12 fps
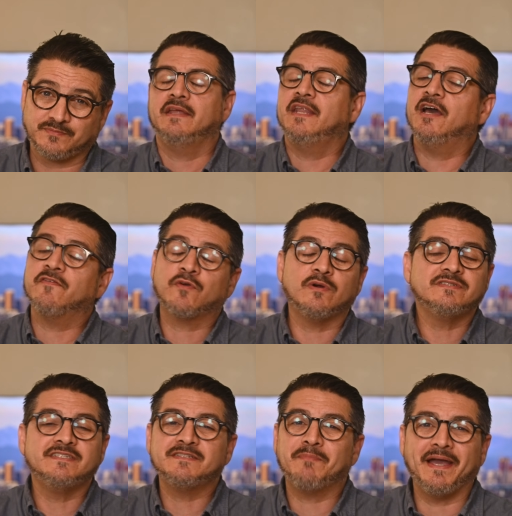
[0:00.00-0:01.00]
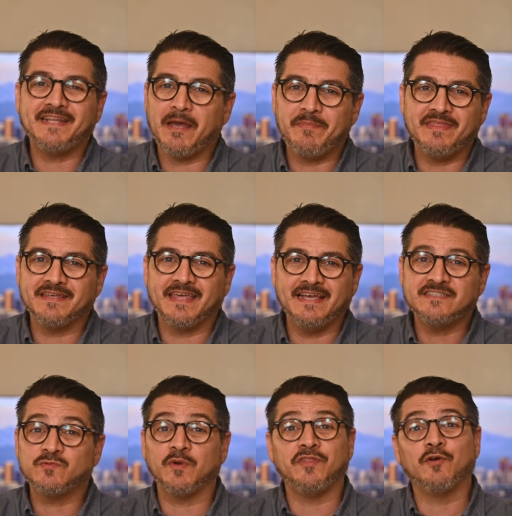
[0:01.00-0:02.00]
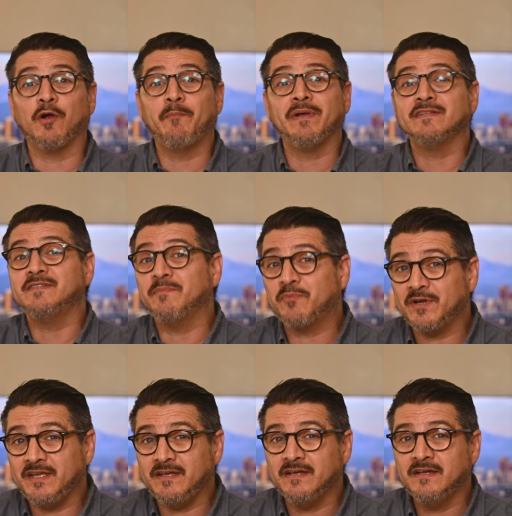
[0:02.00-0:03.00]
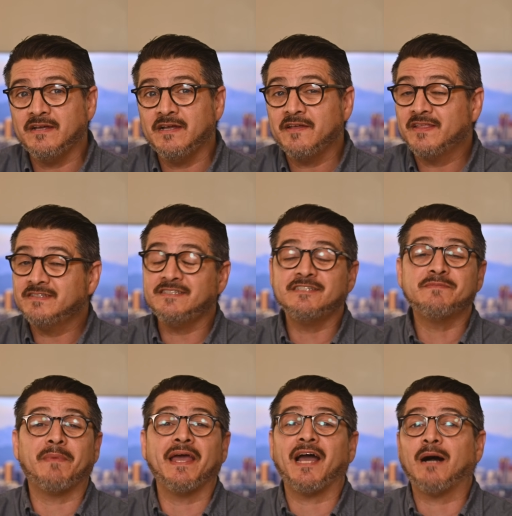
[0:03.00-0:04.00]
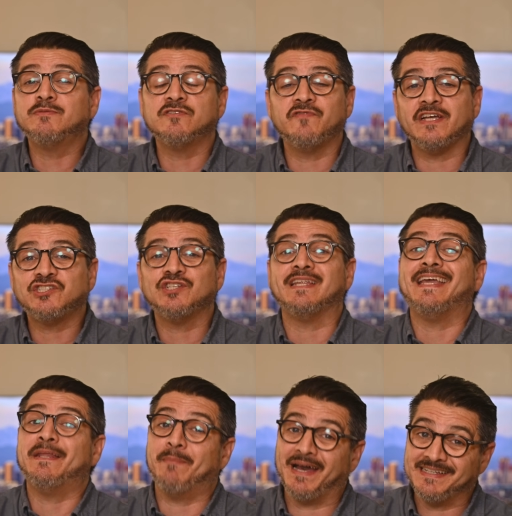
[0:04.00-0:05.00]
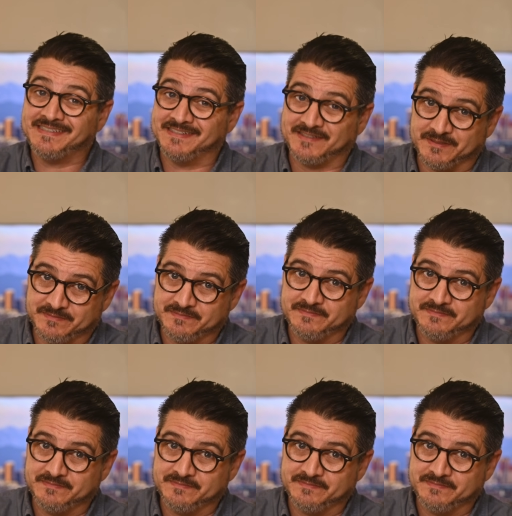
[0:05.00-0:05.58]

Now of course this might not be the case with your built-in pre, this is just my observation in my system.